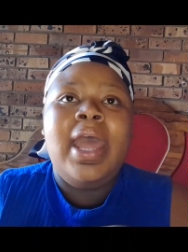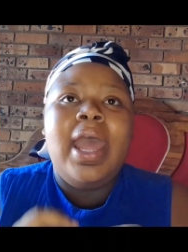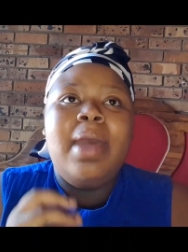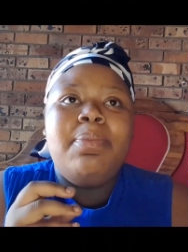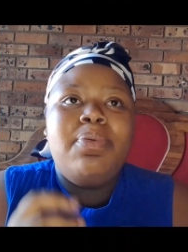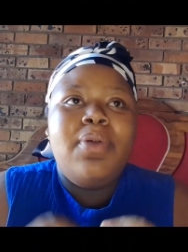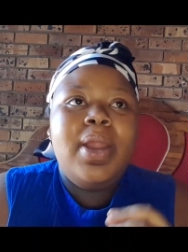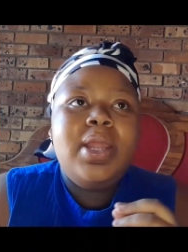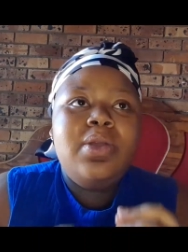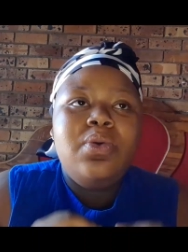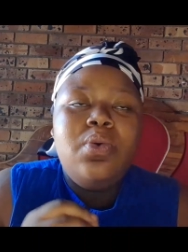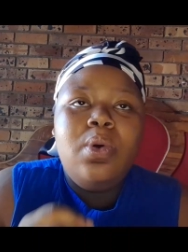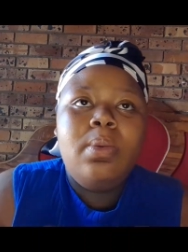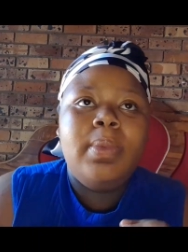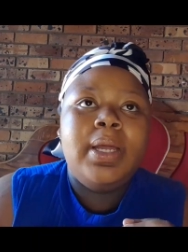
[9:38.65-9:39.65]
A
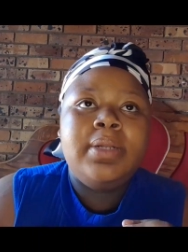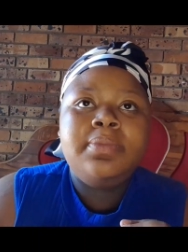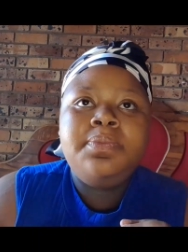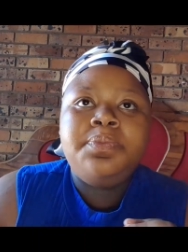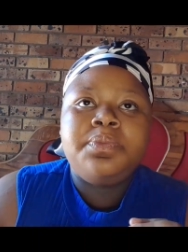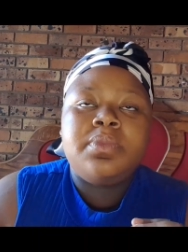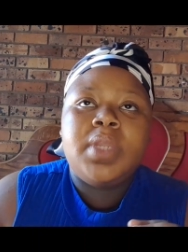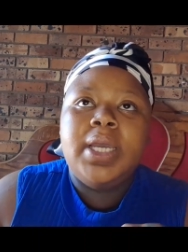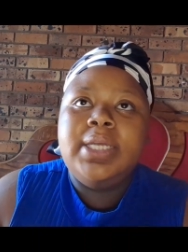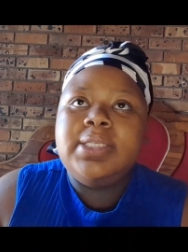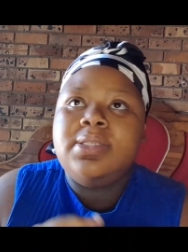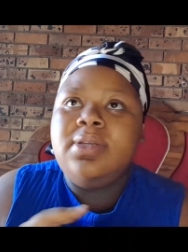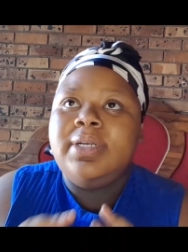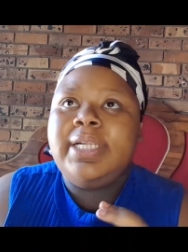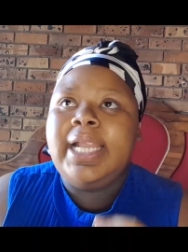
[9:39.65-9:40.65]
praying woman is
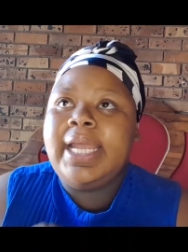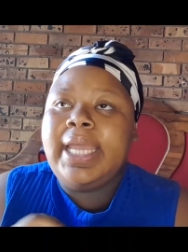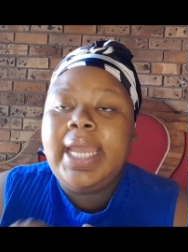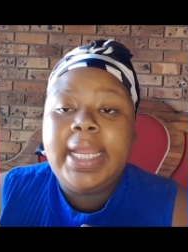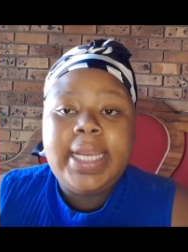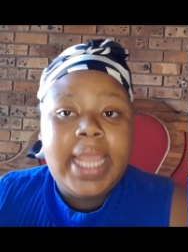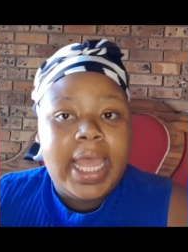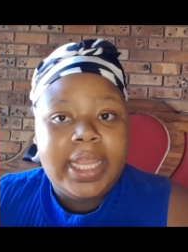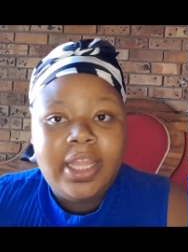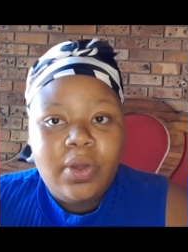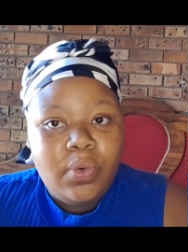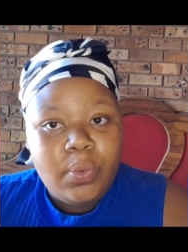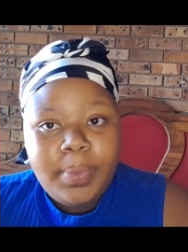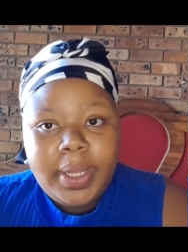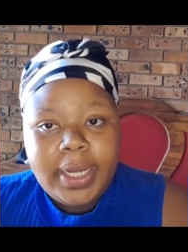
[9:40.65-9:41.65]
not like any other
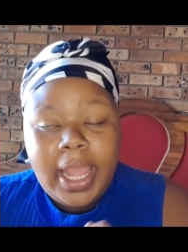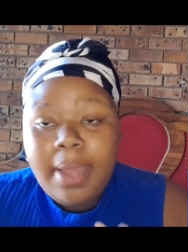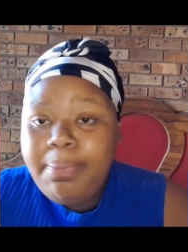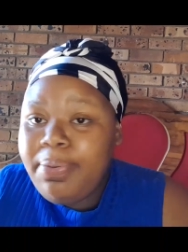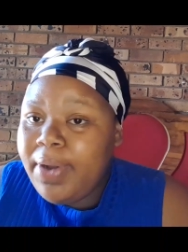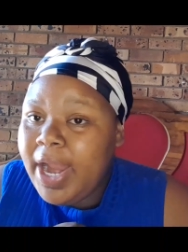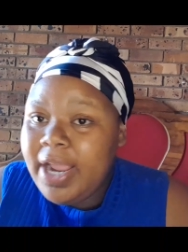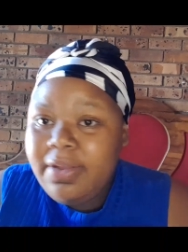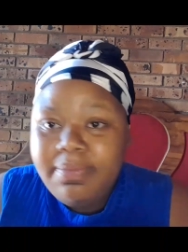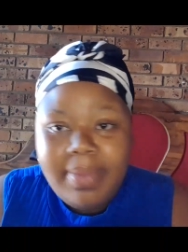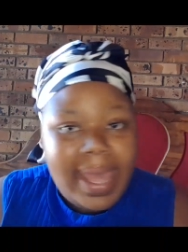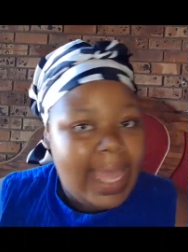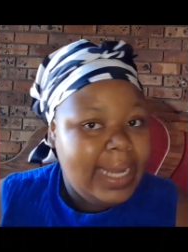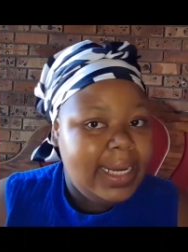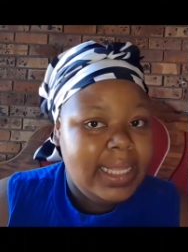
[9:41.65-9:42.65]
woman. A praying
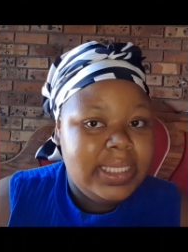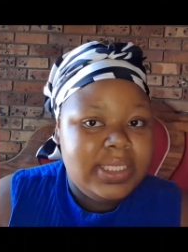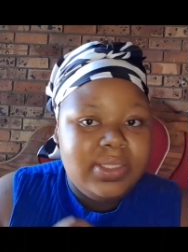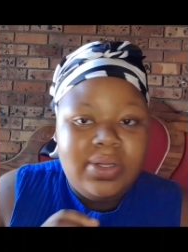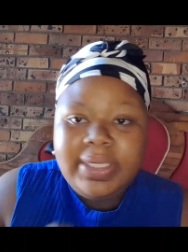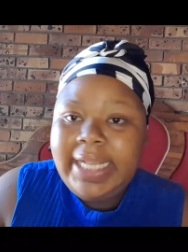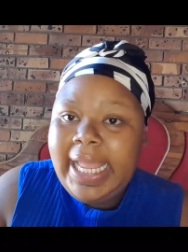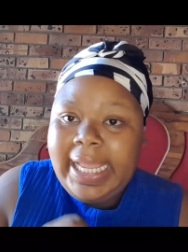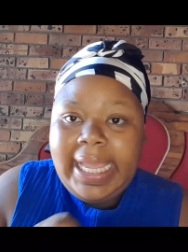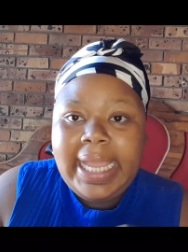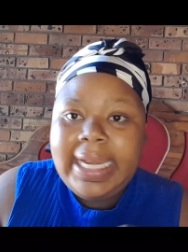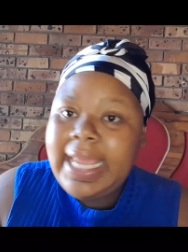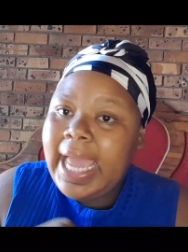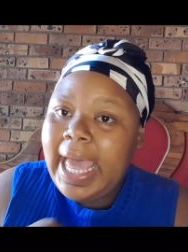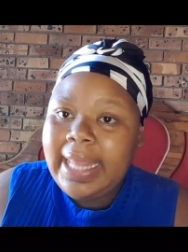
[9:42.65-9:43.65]
man is not like
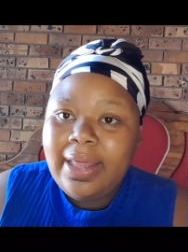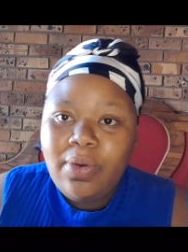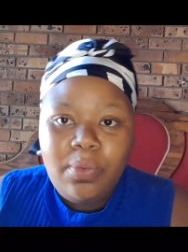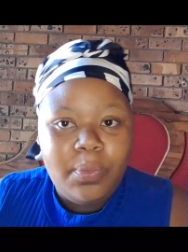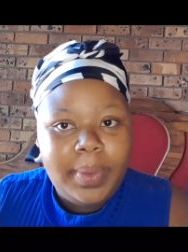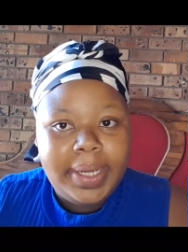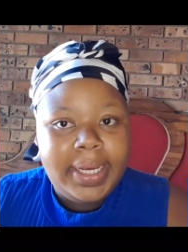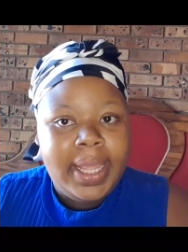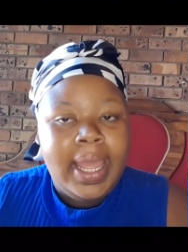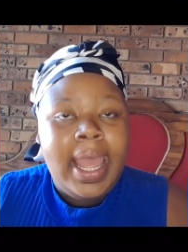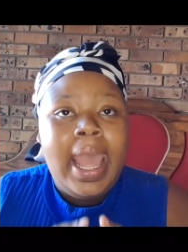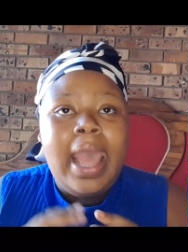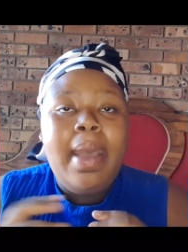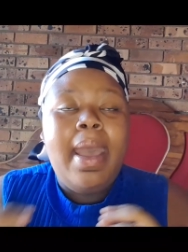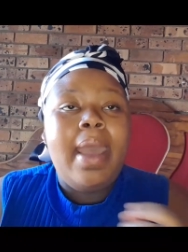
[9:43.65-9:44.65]
any other woman,
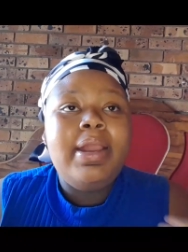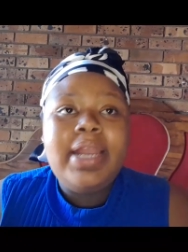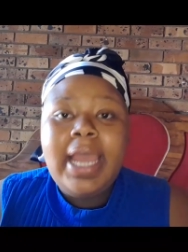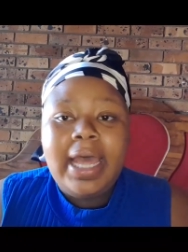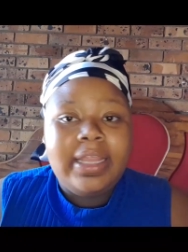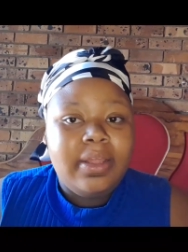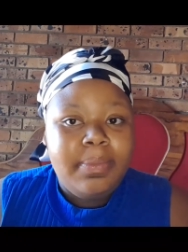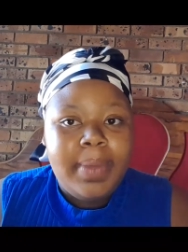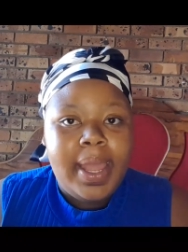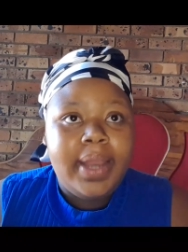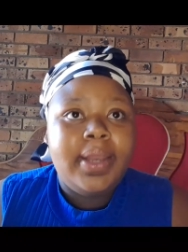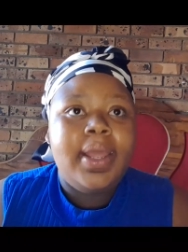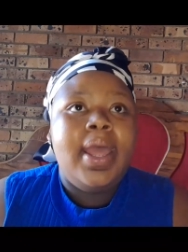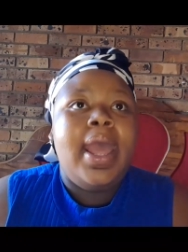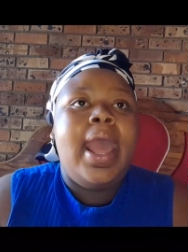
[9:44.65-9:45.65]
any other
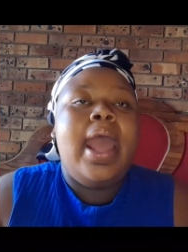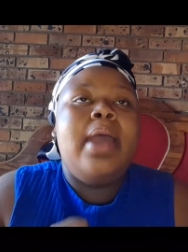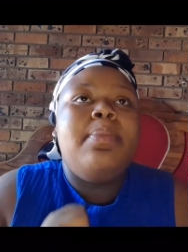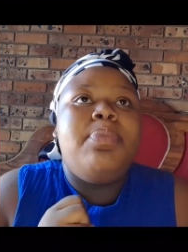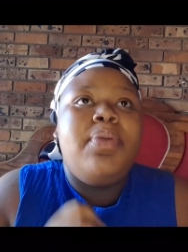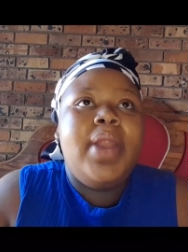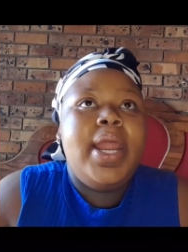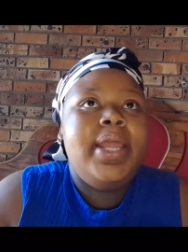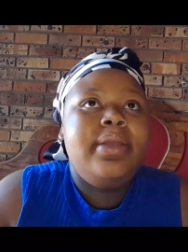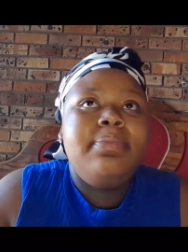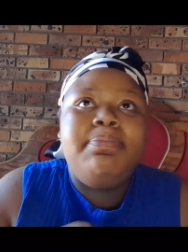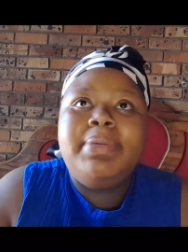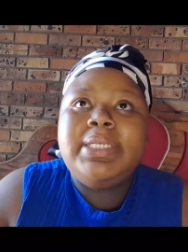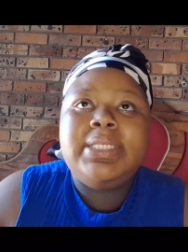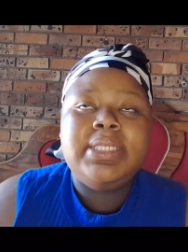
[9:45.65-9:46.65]
man. A praying
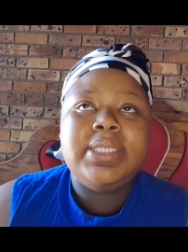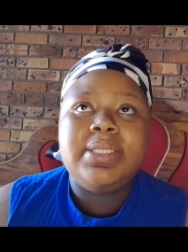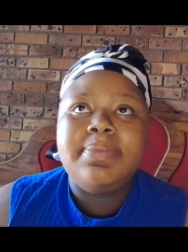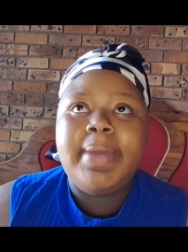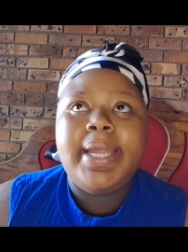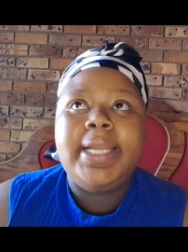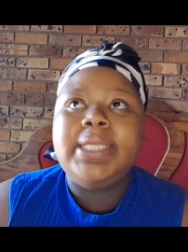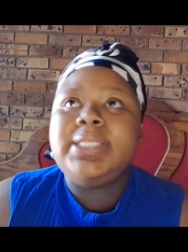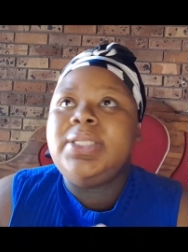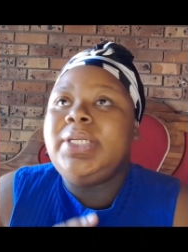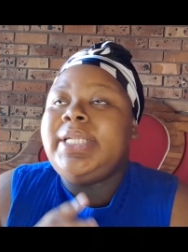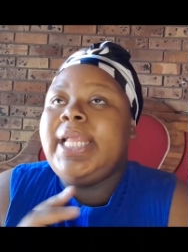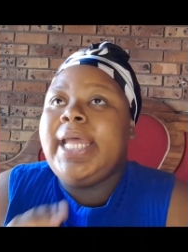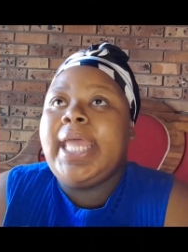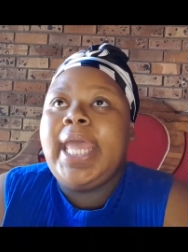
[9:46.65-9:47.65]
businessman is
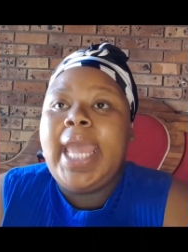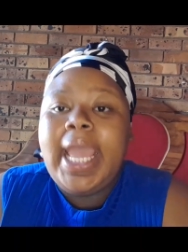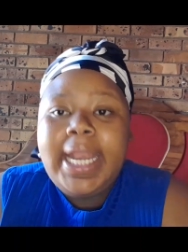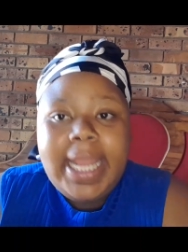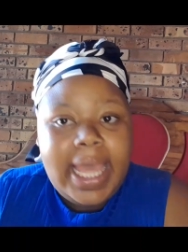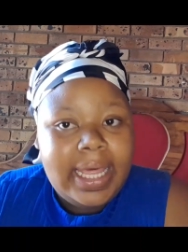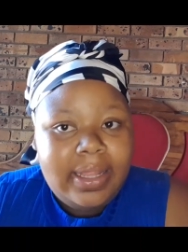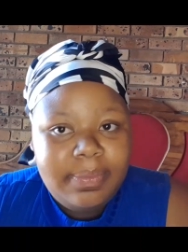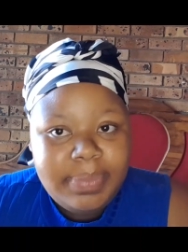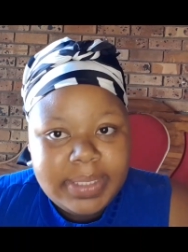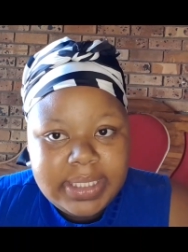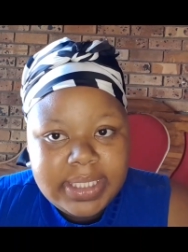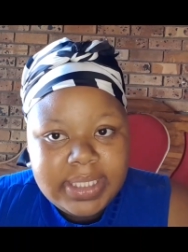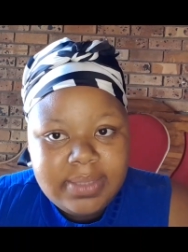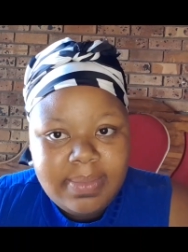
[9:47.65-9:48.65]
not like any other
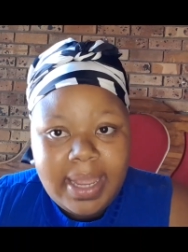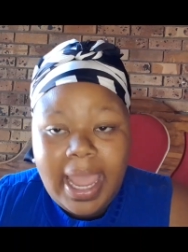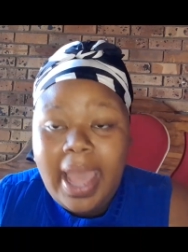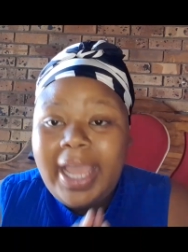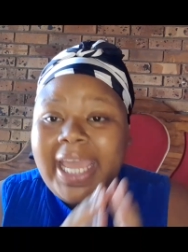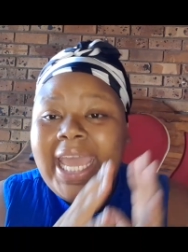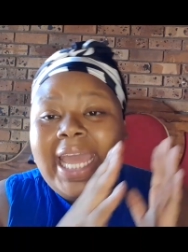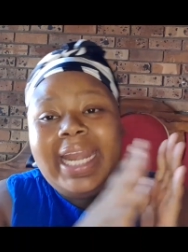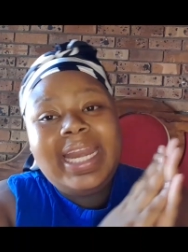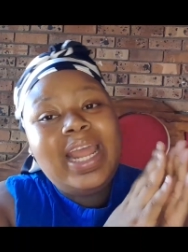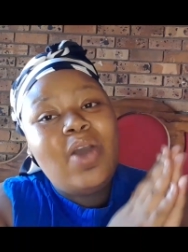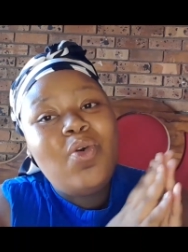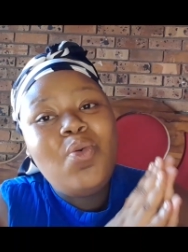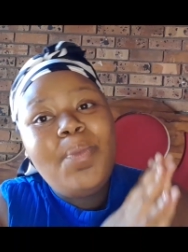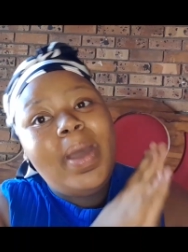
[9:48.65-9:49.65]
businessman. A
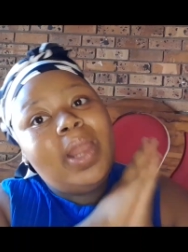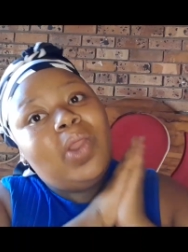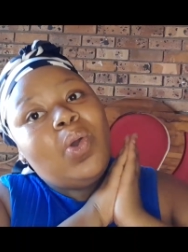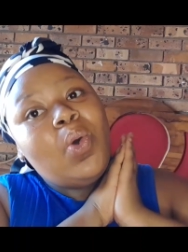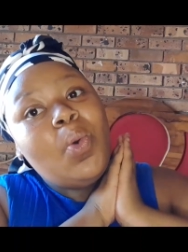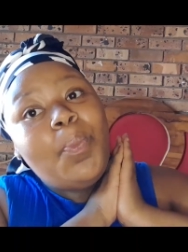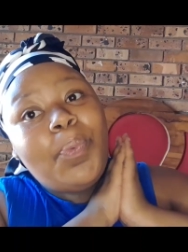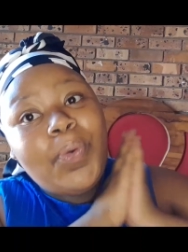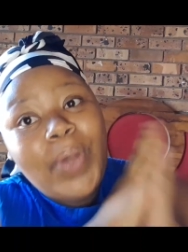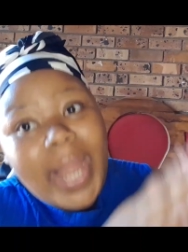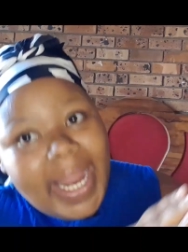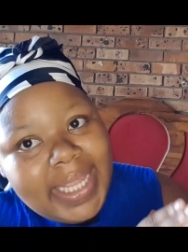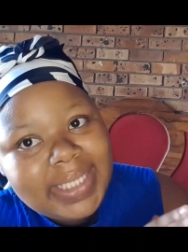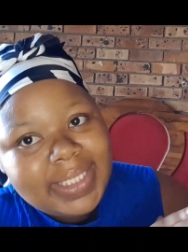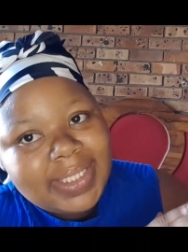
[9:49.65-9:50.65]
career woman who
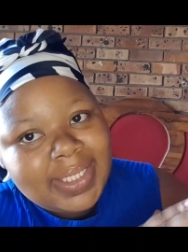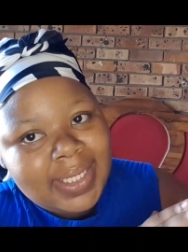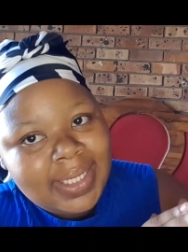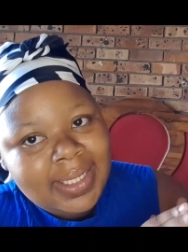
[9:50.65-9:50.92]
prays,